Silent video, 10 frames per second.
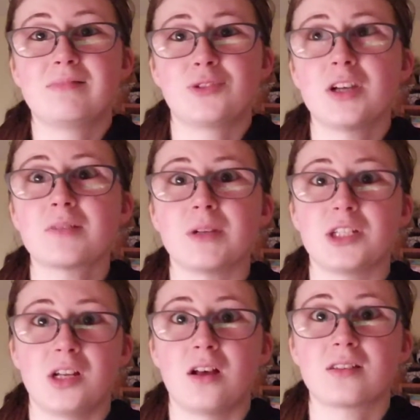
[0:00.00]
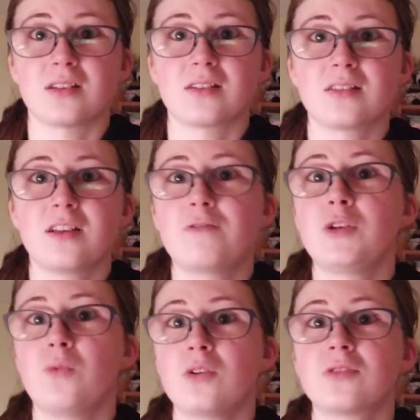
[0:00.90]
Trust me, she doesn't. If
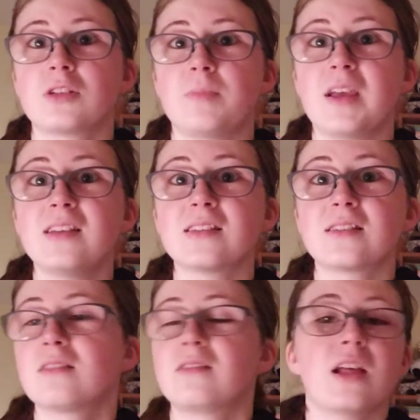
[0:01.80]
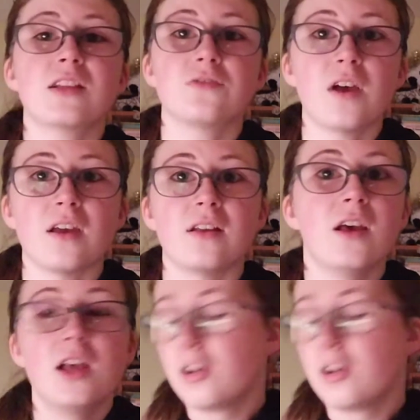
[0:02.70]
she wants her space, that's fine.